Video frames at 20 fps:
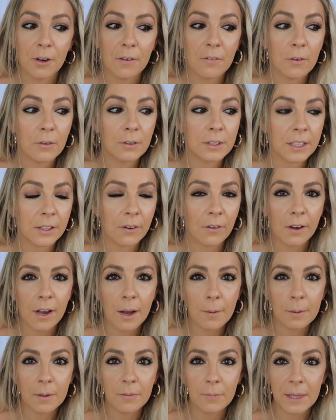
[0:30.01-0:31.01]
I've also got a
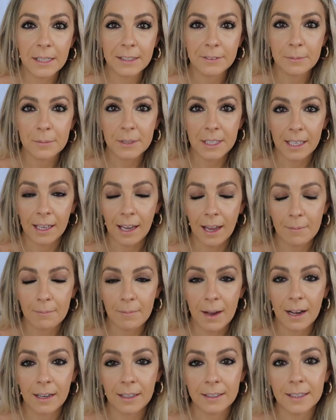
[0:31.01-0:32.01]
couple of bits from TK
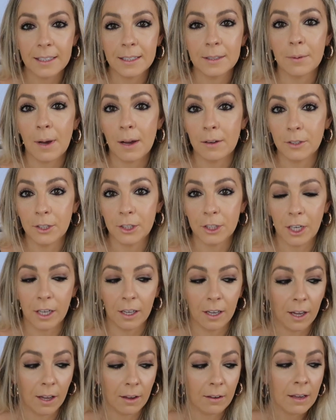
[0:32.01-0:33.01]
Maxx as well to show
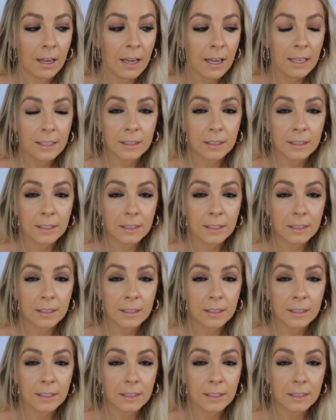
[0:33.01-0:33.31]
you.